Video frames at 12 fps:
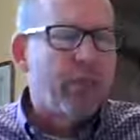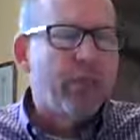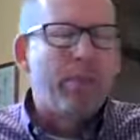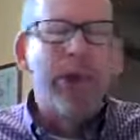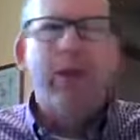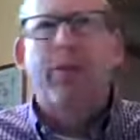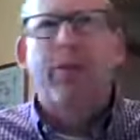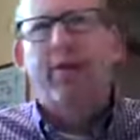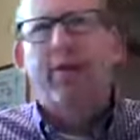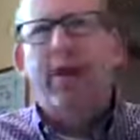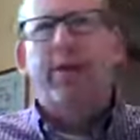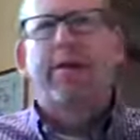who paid the
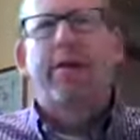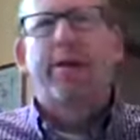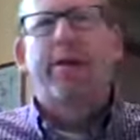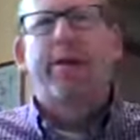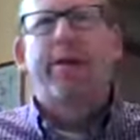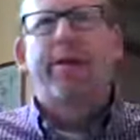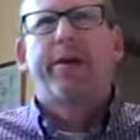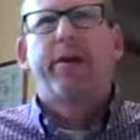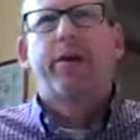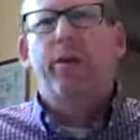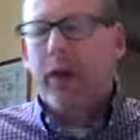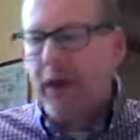price
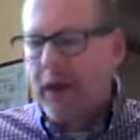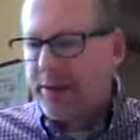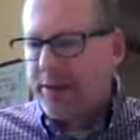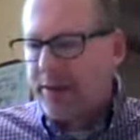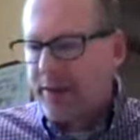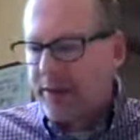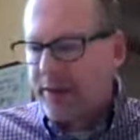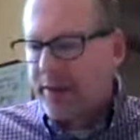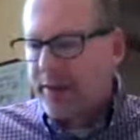for us